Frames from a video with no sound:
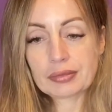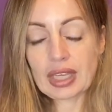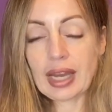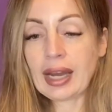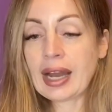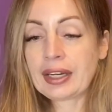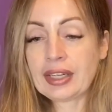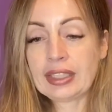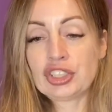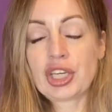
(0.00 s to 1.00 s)
a higher
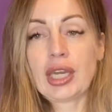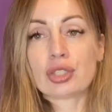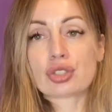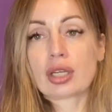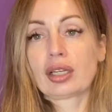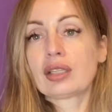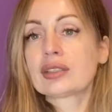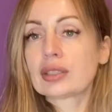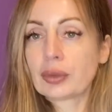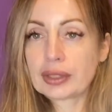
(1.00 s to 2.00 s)
education.
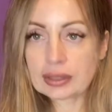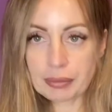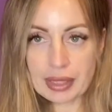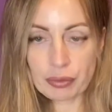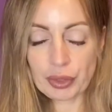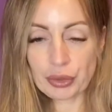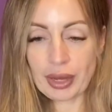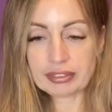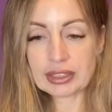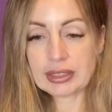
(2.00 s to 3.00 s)
So there's something where you
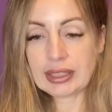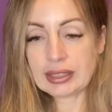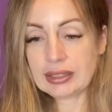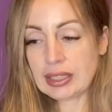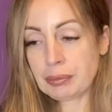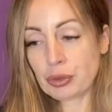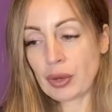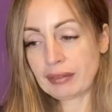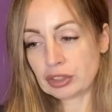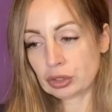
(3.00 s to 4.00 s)
have to dig deep, you
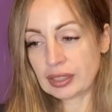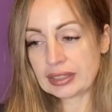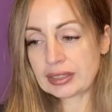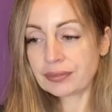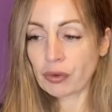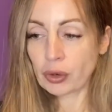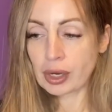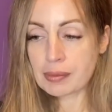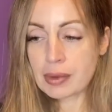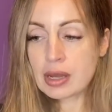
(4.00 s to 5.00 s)
have to
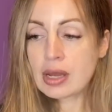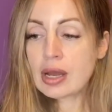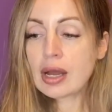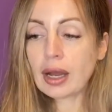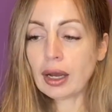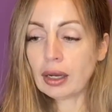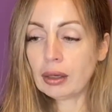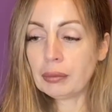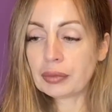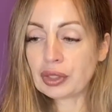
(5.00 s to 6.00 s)
transform,
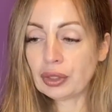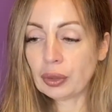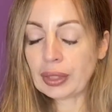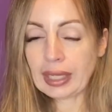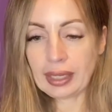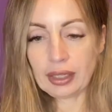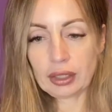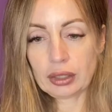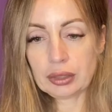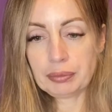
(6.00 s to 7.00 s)
and it
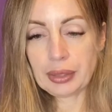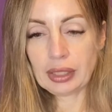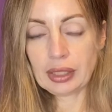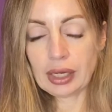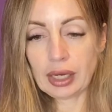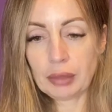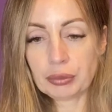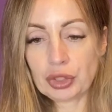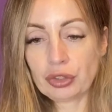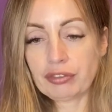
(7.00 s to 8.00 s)
could be
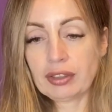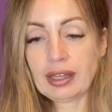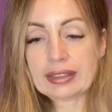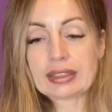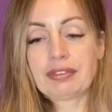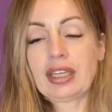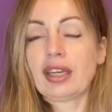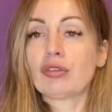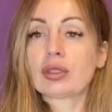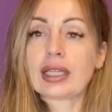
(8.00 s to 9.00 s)
your philosophy
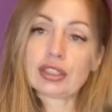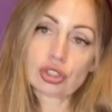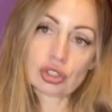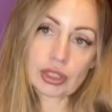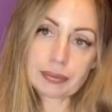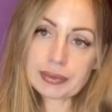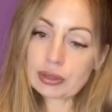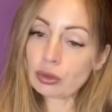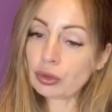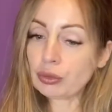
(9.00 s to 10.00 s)
in relationships
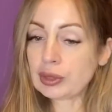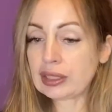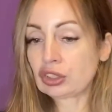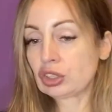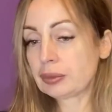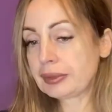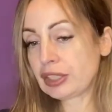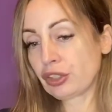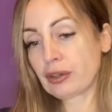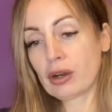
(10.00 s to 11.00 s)
or the relationships in
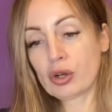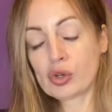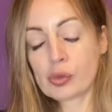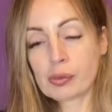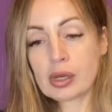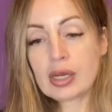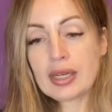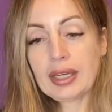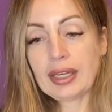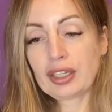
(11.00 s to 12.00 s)
your home.
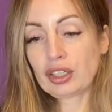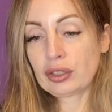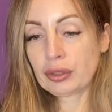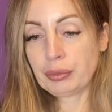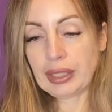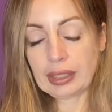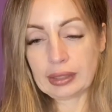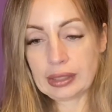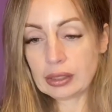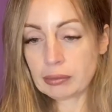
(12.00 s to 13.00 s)
It could be in a
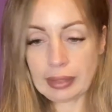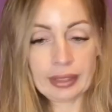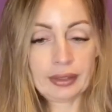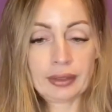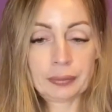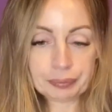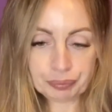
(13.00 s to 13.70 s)
legal matter,